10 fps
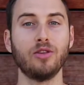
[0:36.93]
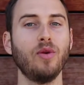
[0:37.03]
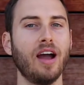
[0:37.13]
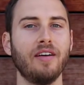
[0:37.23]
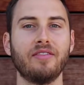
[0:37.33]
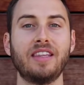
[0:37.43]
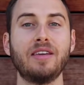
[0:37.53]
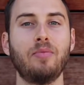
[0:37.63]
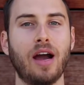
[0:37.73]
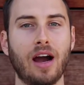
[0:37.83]
You have
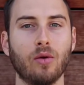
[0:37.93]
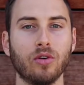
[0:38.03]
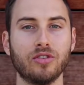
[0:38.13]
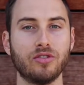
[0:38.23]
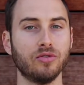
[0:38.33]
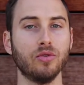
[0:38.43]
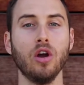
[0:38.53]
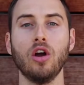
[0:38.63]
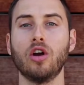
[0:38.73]
the power to